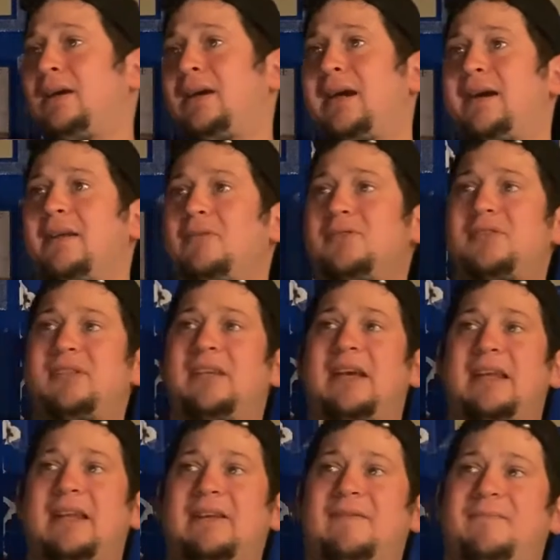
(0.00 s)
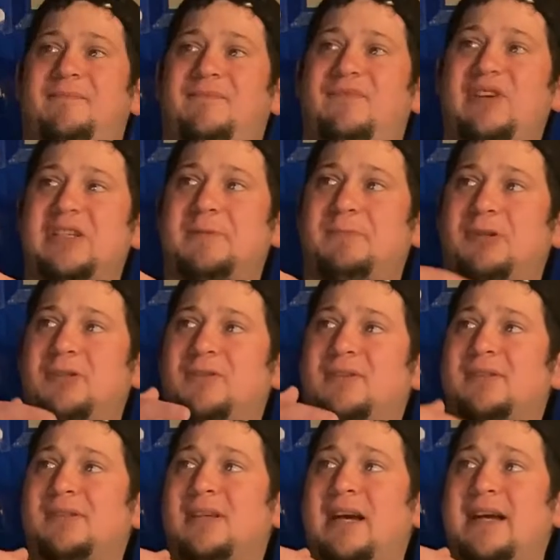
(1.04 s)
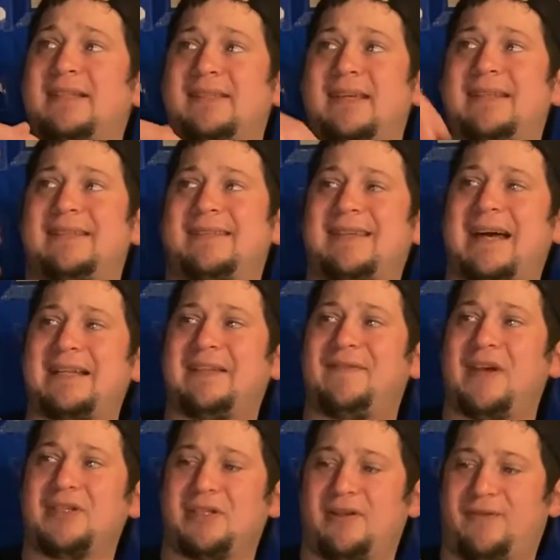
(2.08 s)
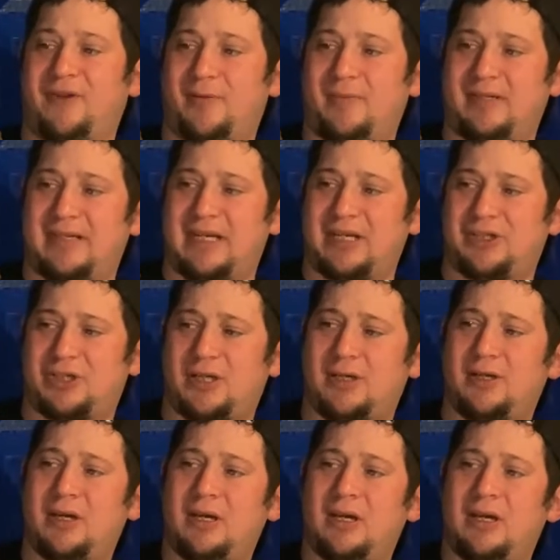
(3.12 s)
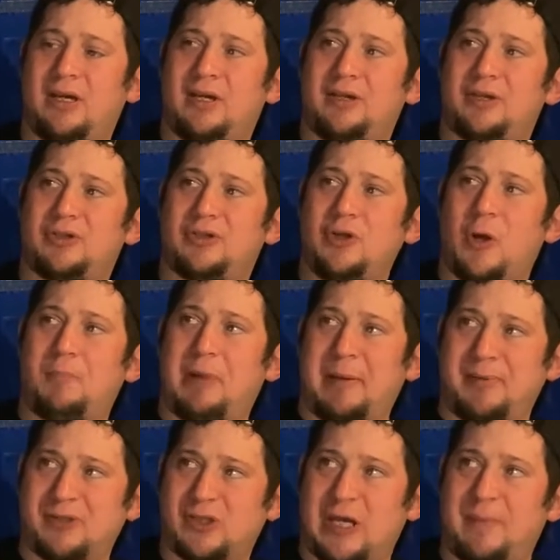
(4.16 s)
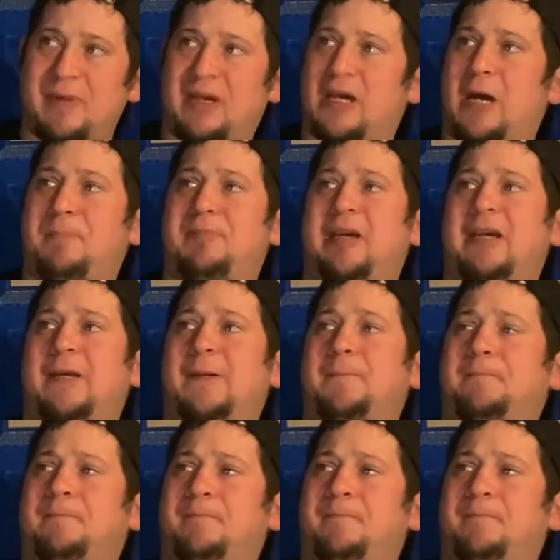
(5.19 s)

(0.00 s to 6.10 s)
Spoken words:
I don't see any visible signs inside the vessel of fermentation. There's no bubbles coming up it.